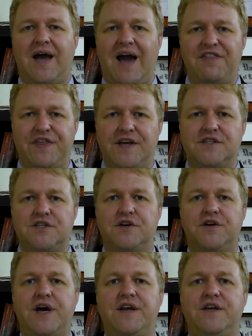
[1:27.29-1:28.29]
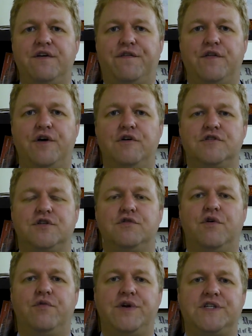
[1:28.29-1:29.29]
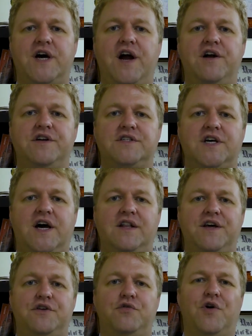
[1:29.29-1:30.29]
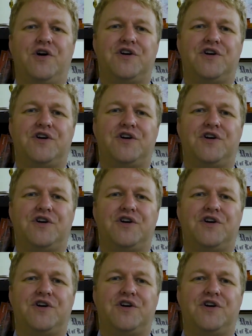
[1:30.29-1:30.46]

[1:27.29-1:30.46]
i think it's a good idea for those who are retired in thailand who are